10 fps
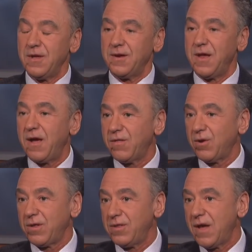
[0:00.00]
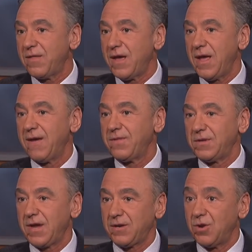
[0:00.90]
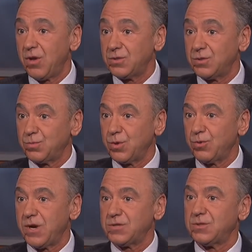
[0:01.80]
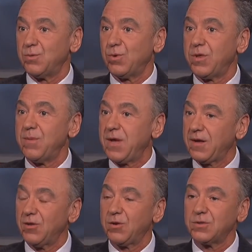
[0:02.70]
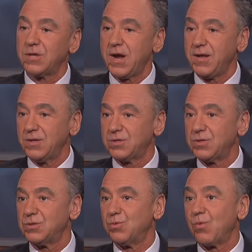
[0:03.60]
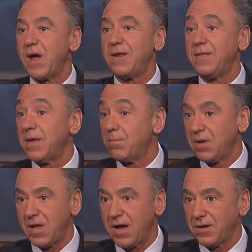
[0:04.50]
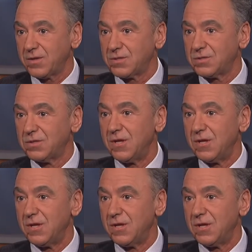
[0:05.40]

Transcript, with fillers: Now they, now they have the technologies progressing where they make a little tiny incision right in the umbilicus